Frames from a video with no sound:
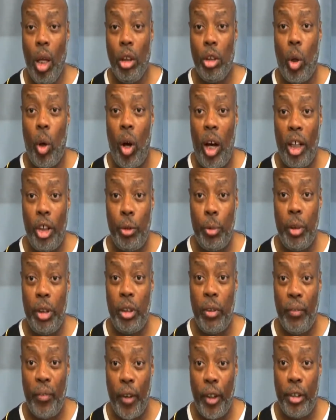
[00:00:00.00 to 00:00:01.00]
So husbands,
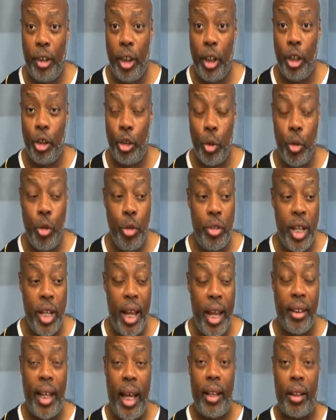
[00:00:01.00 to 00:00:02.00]
the first thing to do, you
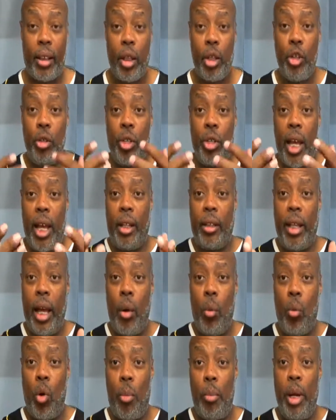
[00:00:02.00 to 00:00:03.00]
take that
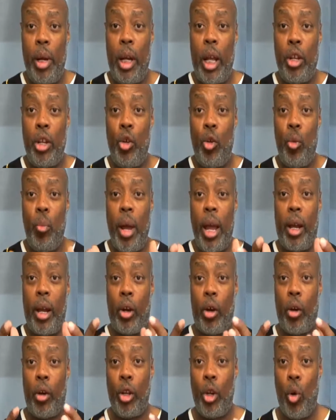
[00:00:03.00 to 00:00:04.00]
woman and you make
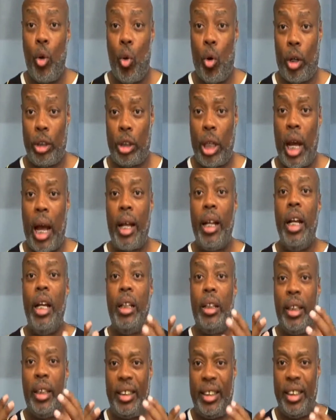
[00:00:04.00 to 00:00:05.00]
her yours.
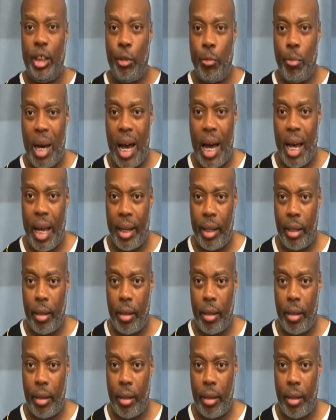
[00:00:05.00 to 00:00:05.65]
This is mine.